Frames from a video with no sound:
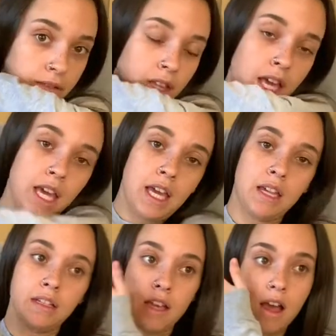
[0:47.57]

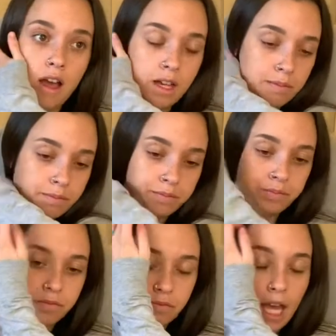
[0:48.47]
And
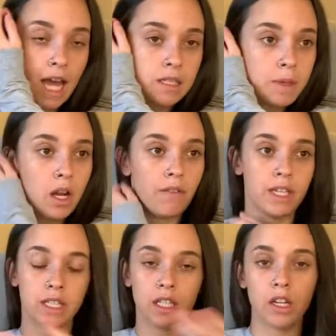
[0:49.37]
my husband
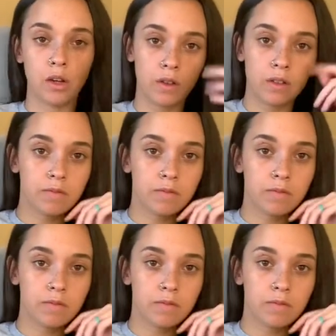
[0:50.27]
obviously knows